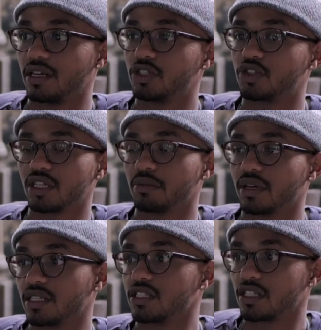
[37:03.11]
Interesting
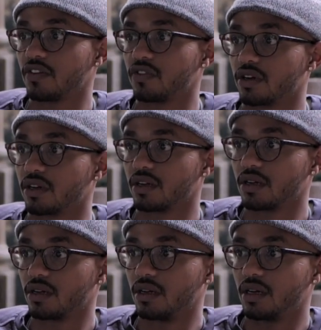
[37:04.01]
because he's suffering.
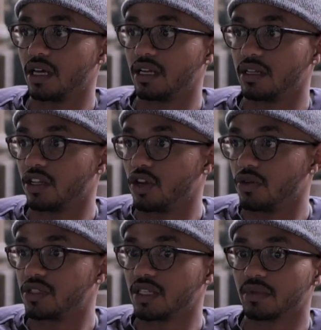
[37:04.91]
And,
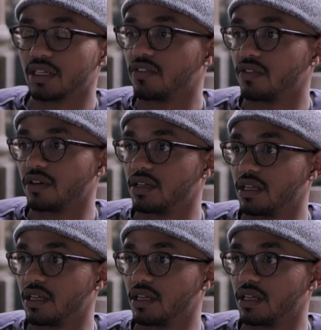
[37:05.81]
it's something different,